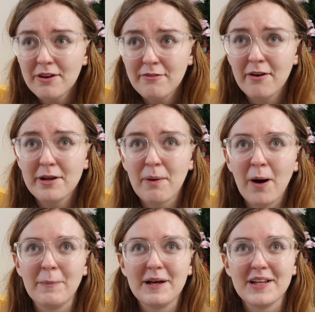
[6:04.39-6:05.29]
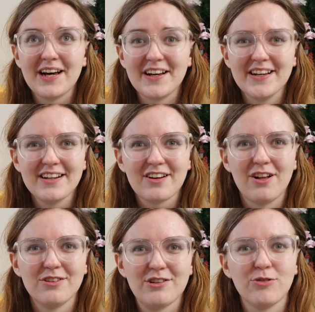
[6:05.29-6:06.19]
very popular
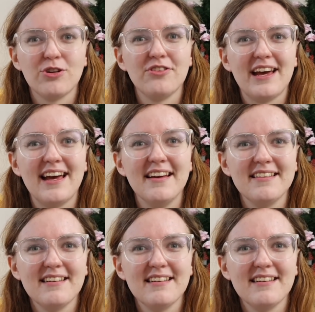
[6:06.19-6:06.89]
called Doodle Date.